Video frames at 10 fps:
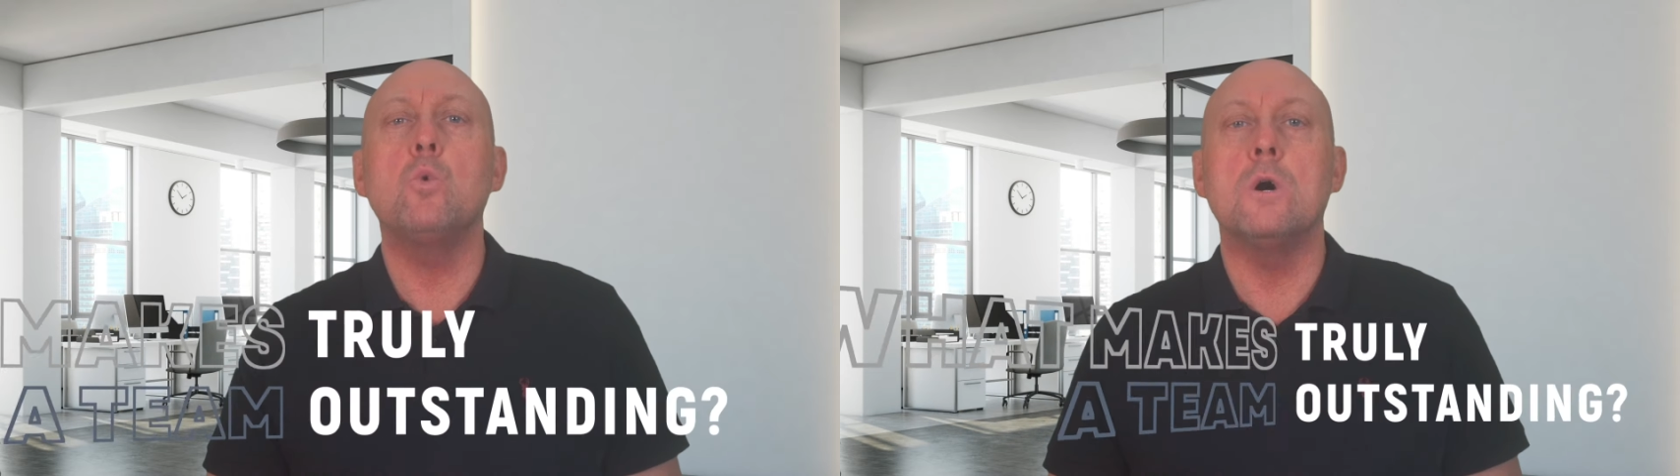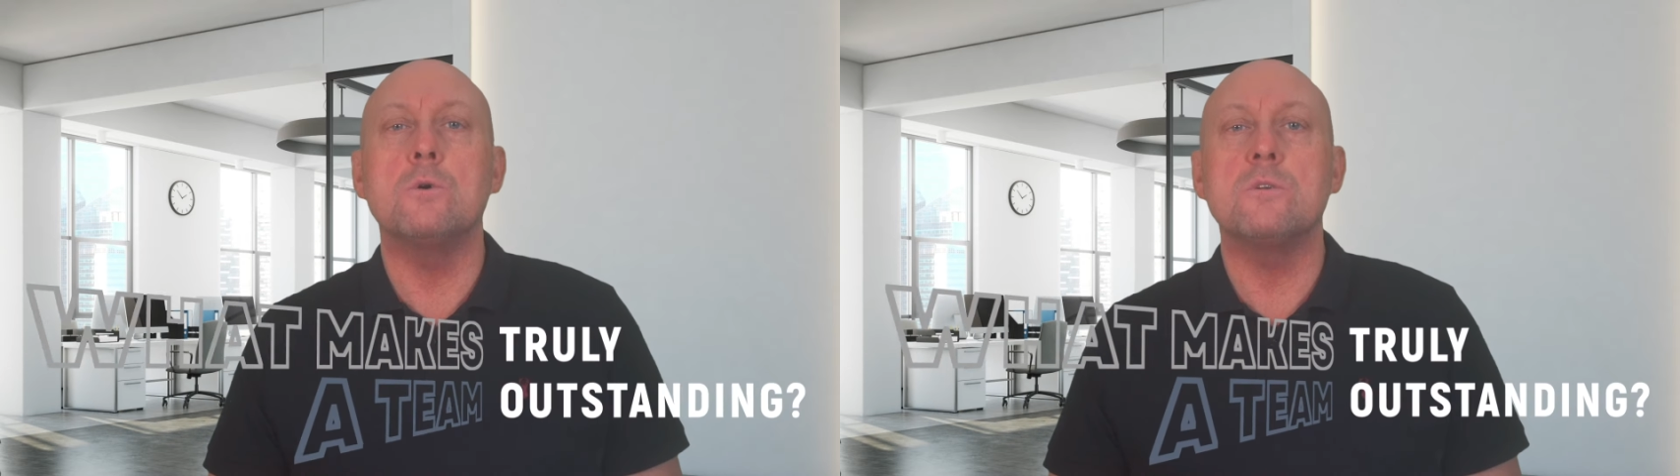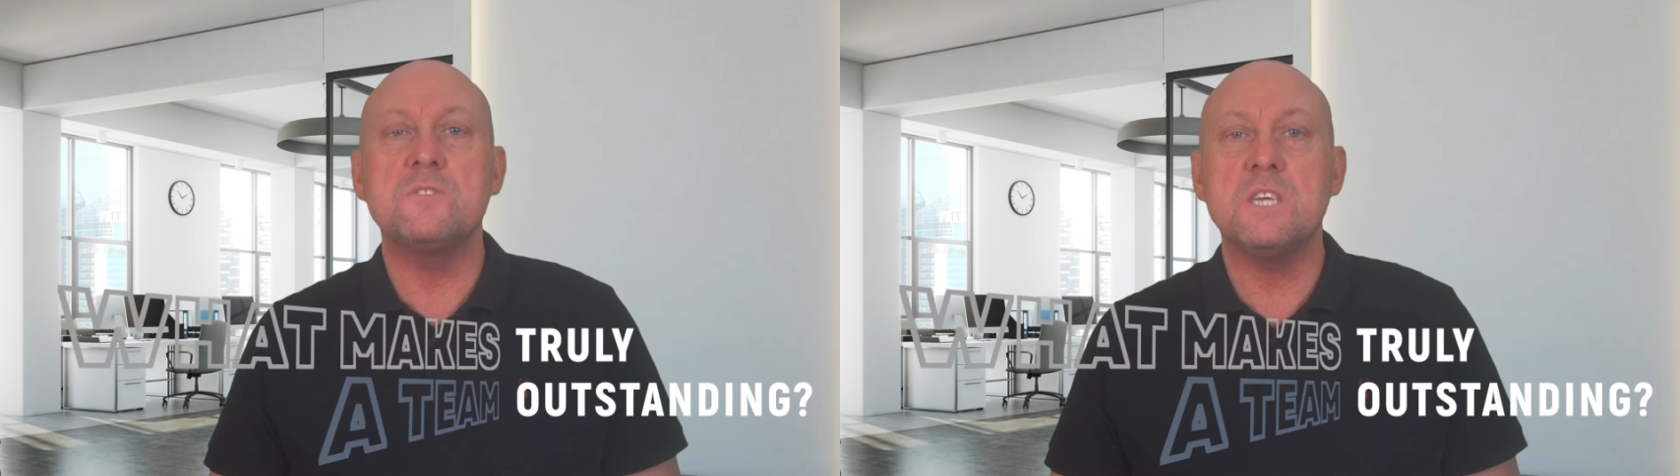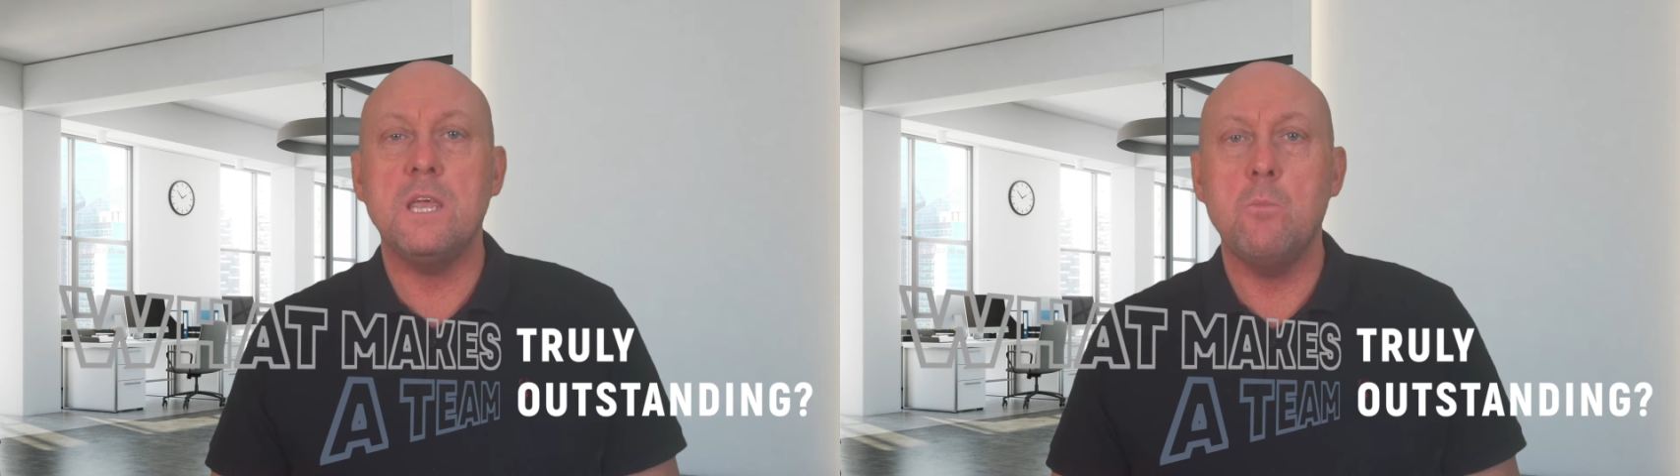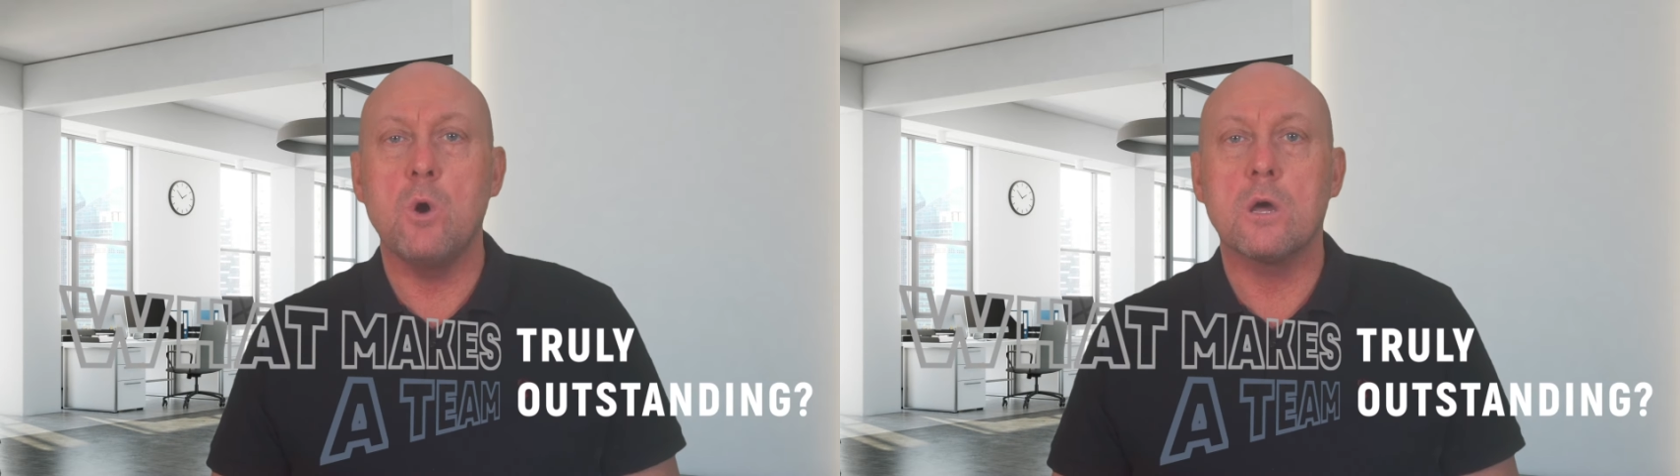world of
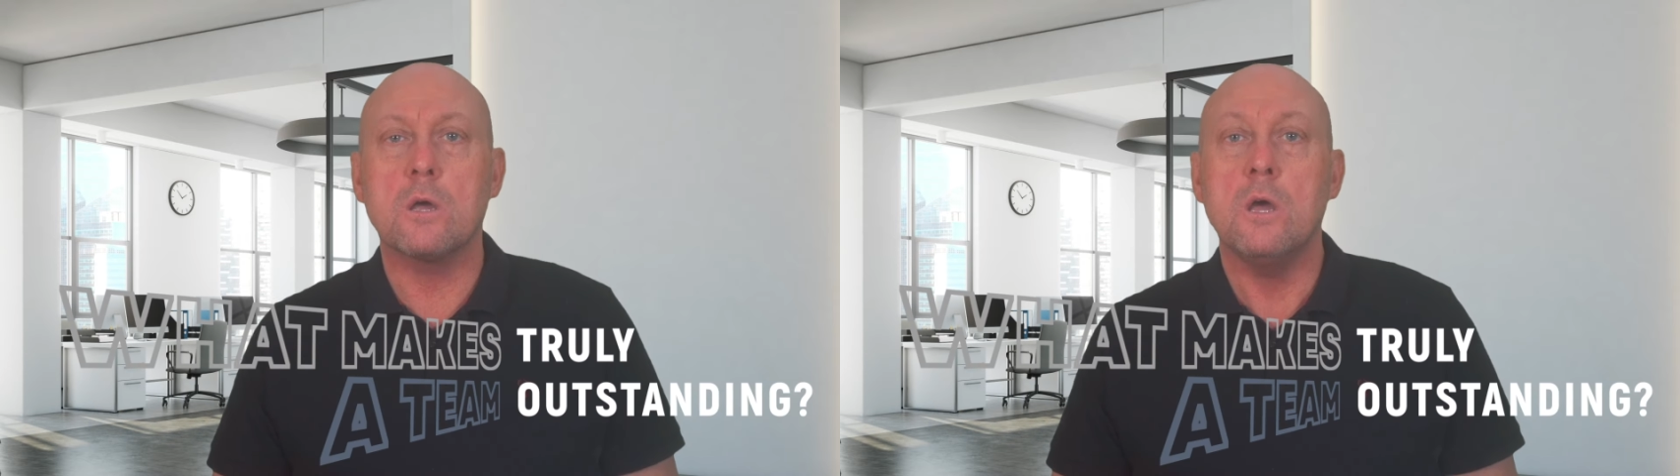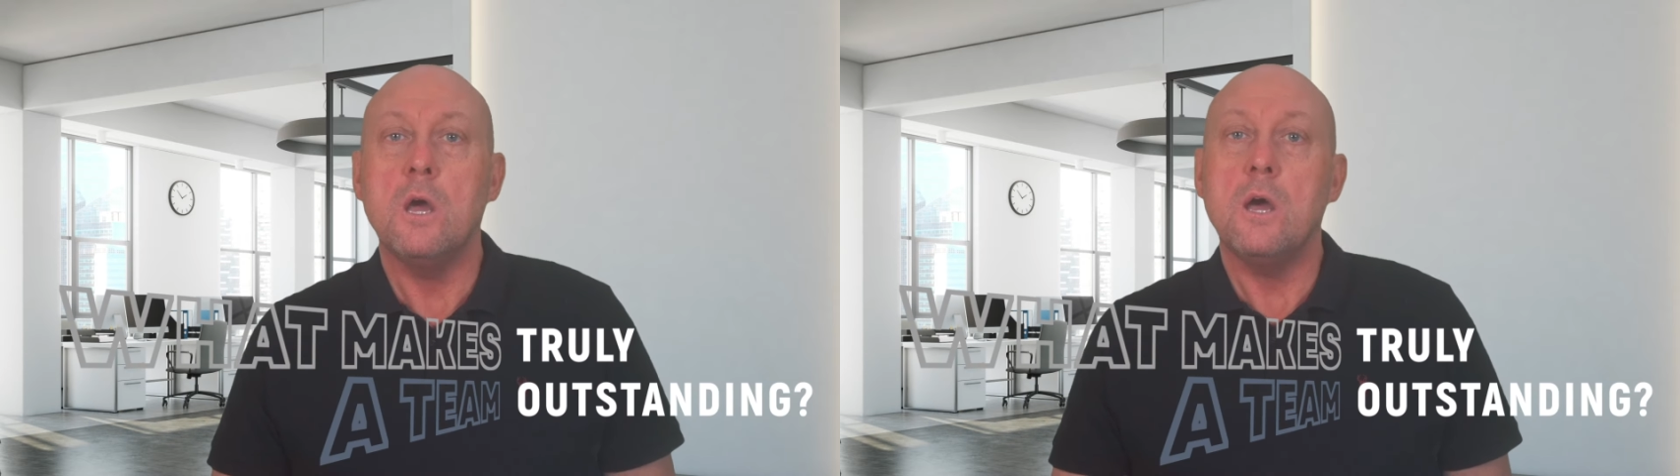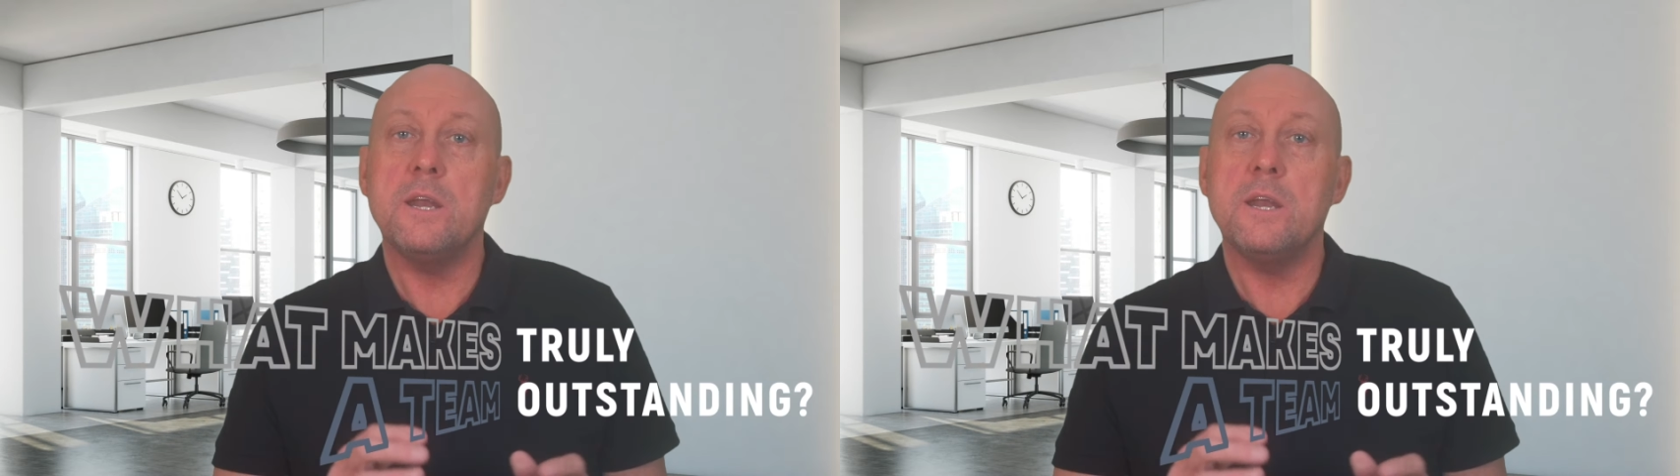teamwork